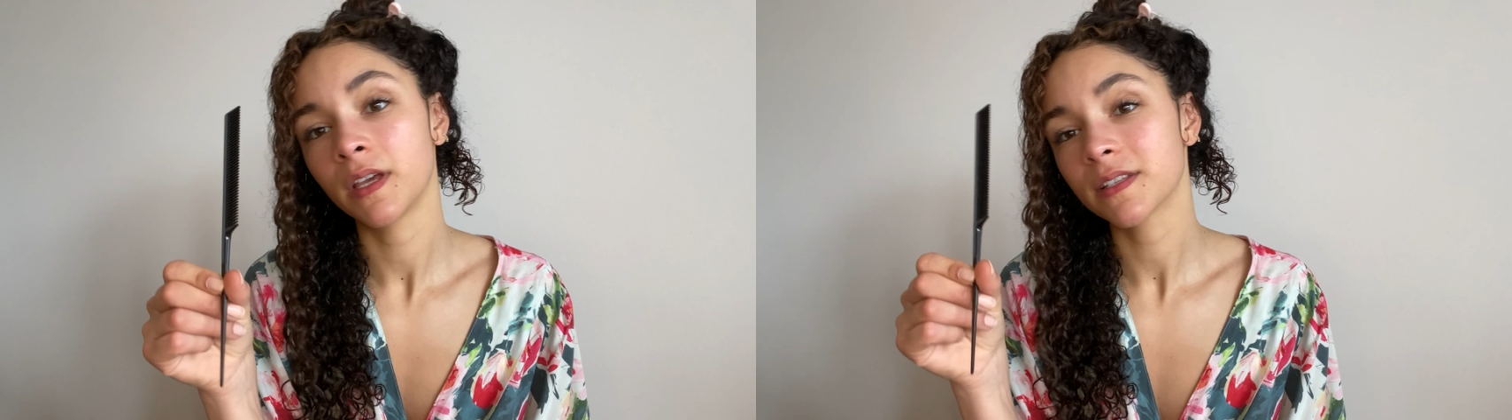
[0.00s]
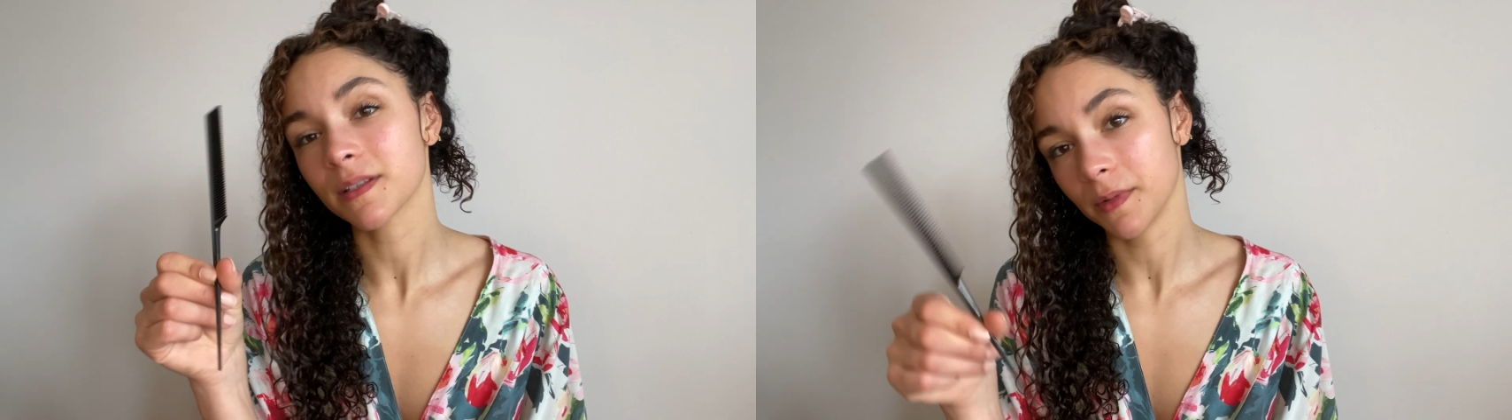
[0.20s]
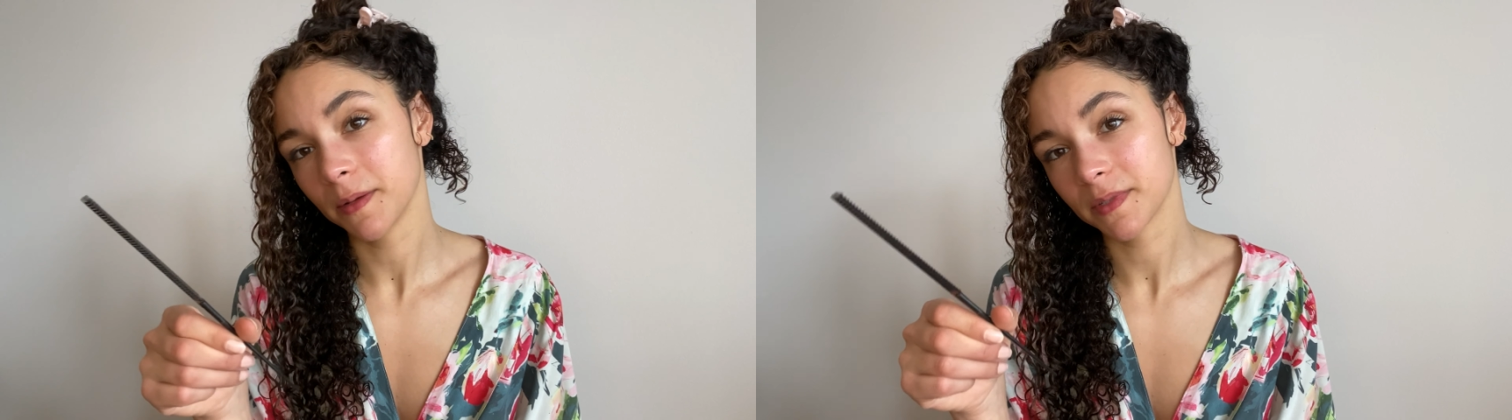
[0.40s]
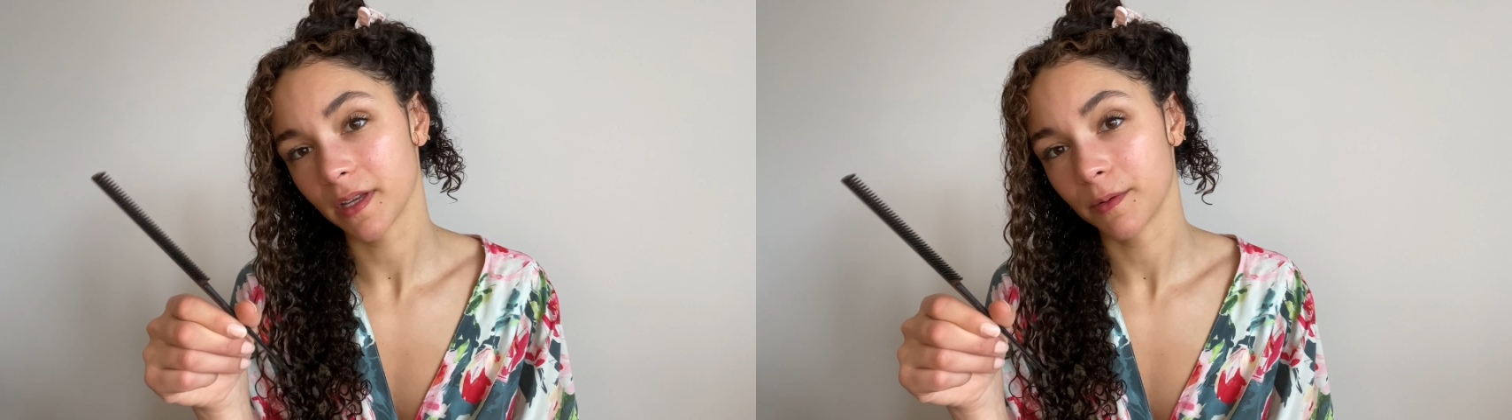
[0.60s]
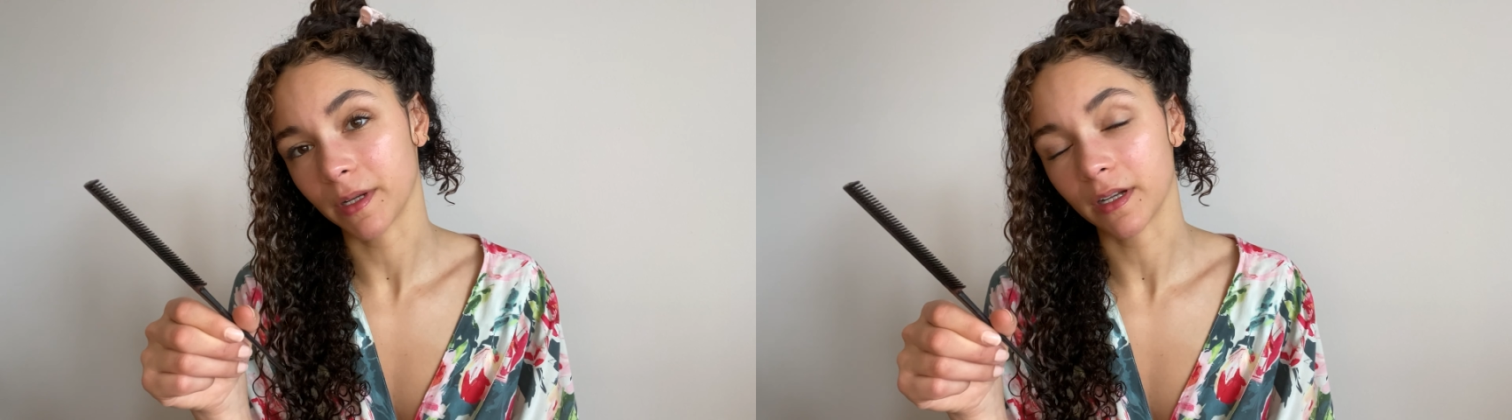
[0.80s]
Sometimes
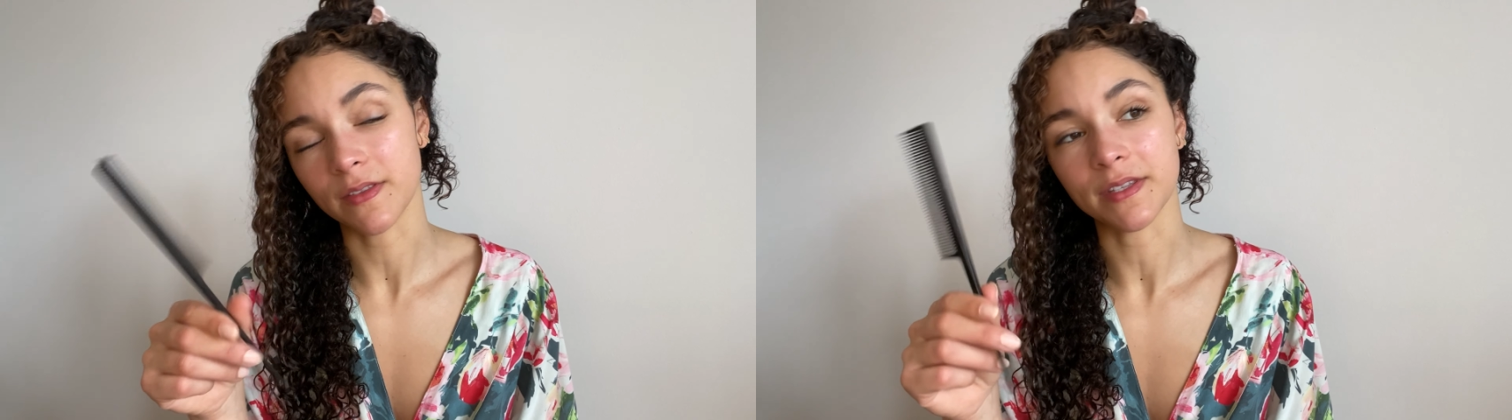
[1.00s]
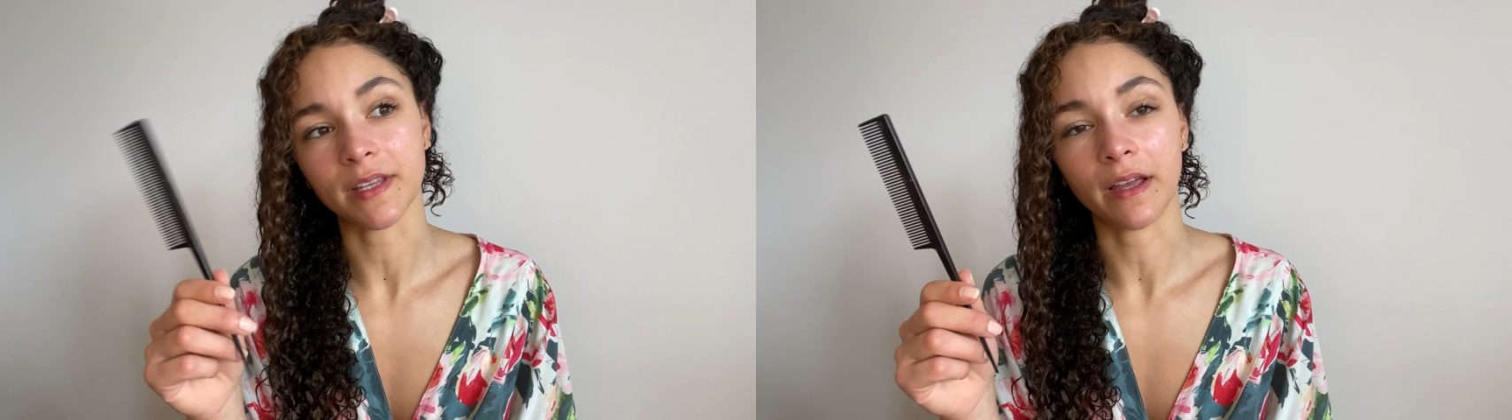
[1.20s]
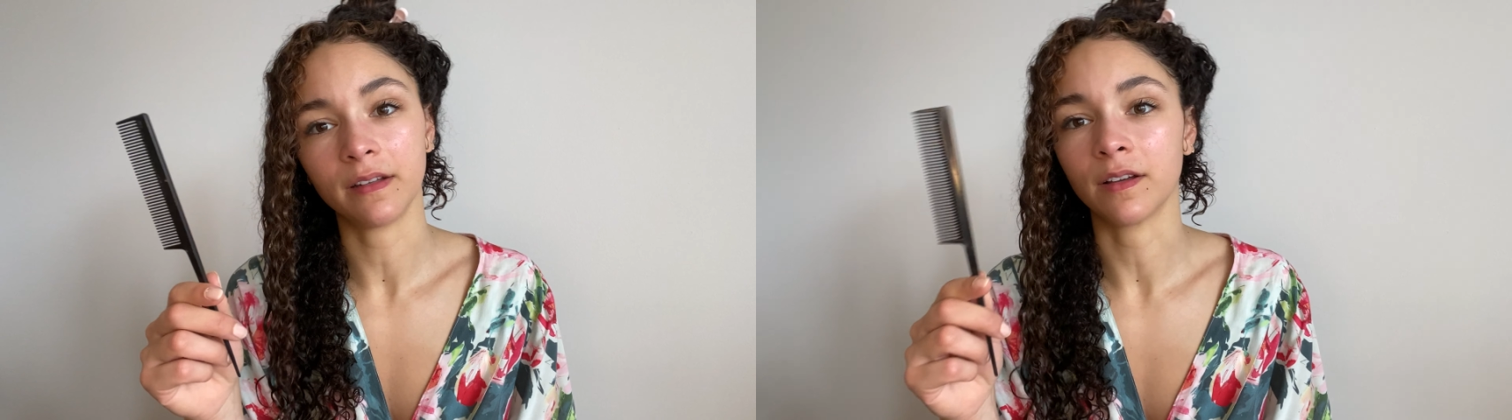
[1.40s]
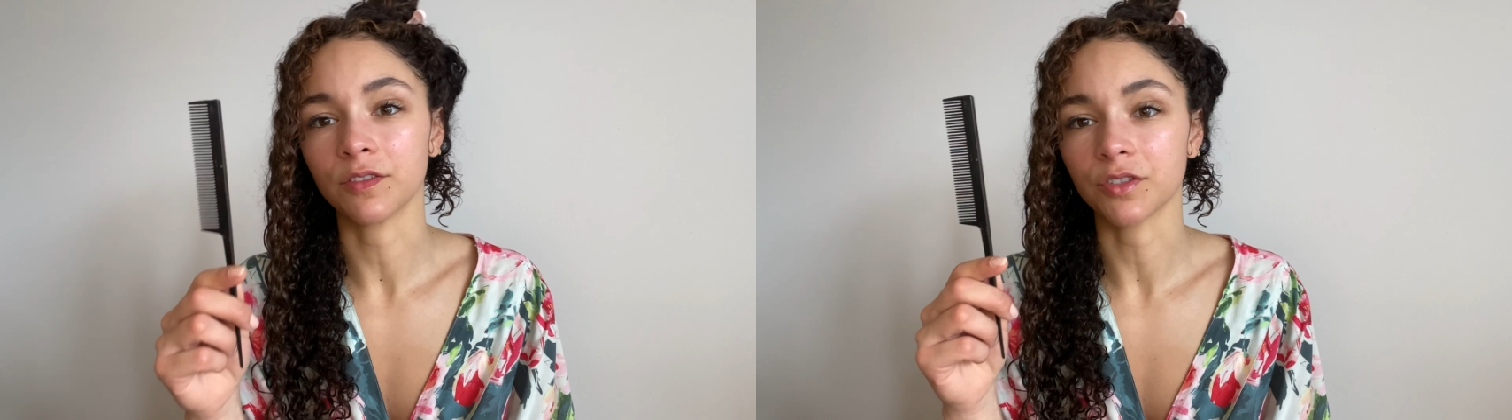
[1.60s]
I wear it on the side and I'll